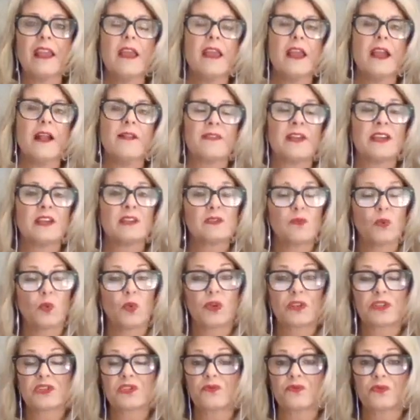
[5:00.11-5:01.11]
And that
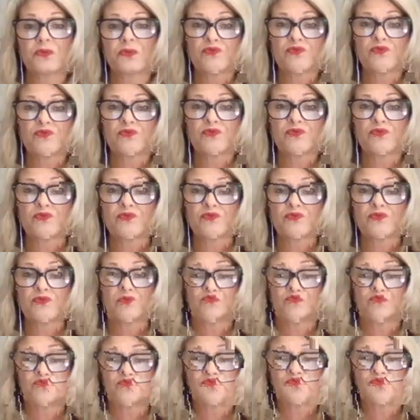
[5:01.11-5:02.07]
works really, really well for me. I